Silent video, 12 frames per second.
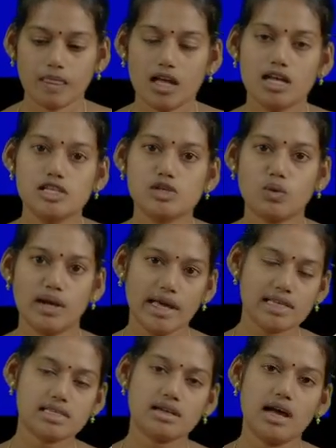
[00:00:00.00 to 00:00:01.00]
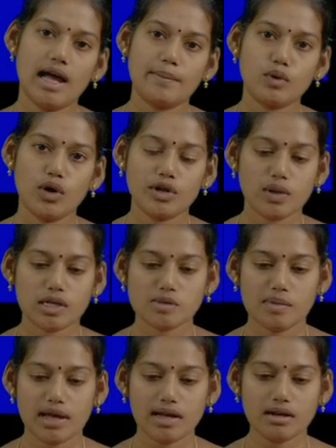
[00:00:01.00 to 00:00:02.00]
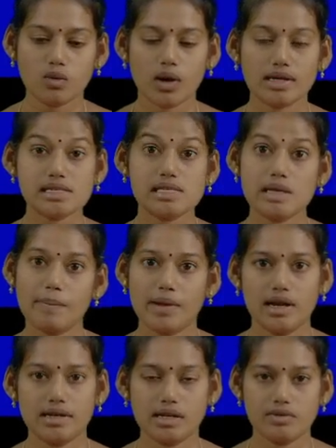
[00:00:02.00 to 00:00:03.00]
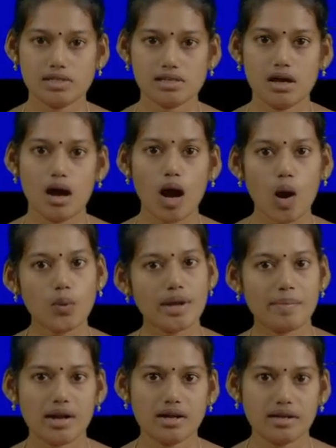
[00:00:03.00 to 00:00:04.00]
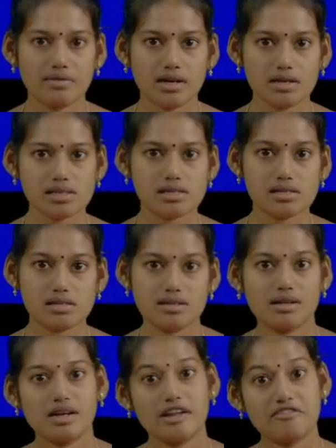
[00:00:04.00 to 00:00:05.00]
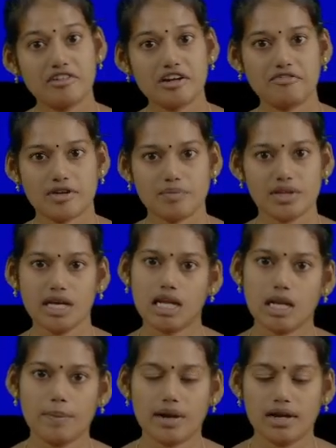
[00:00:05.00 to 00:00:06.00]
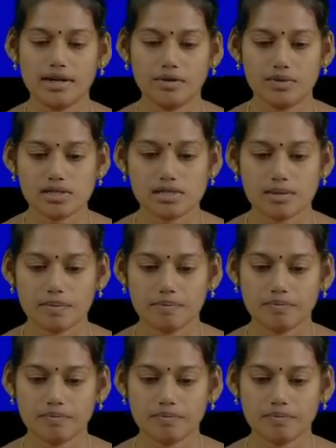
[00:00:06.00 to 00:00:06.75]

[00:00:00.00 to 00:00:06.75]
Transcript: So next I am going to explain what is dependent events. How dependent events differ from the independent events.